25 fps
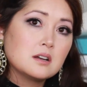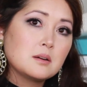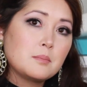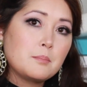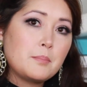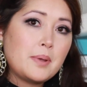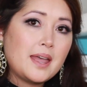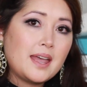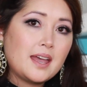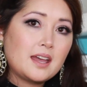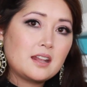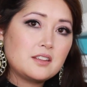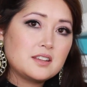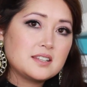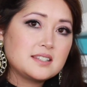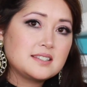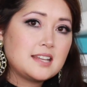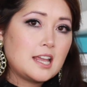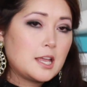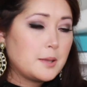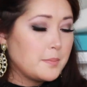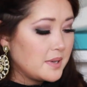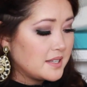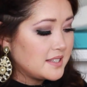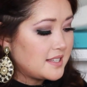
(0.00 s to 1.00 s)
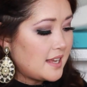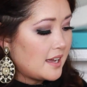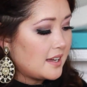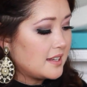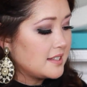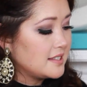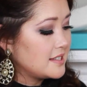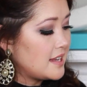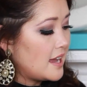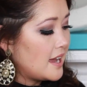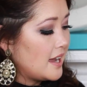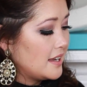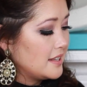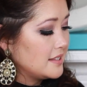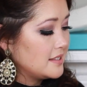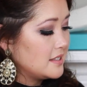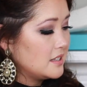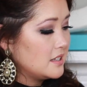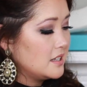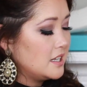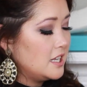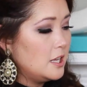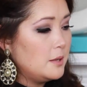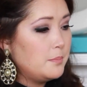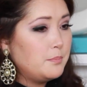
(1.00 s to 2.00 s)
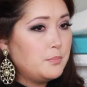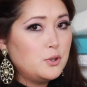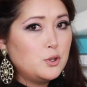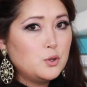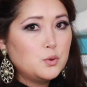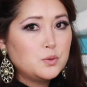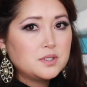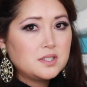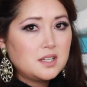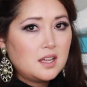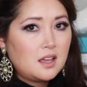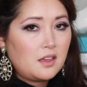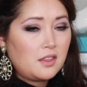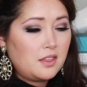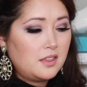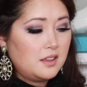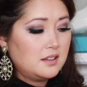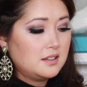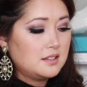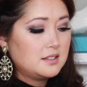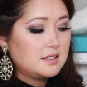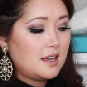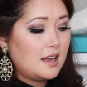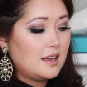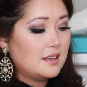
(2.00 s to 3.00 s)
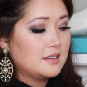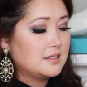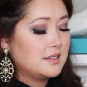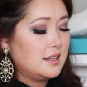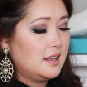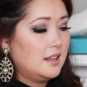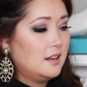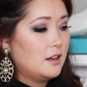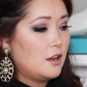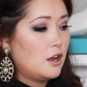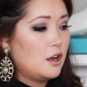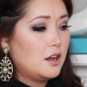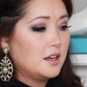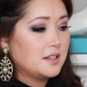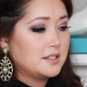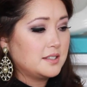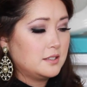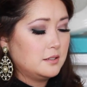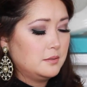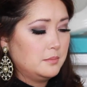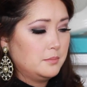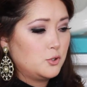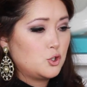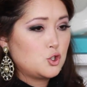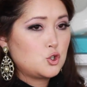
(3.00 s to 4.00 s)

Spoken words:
pan the same exact size and keep using this as an awesome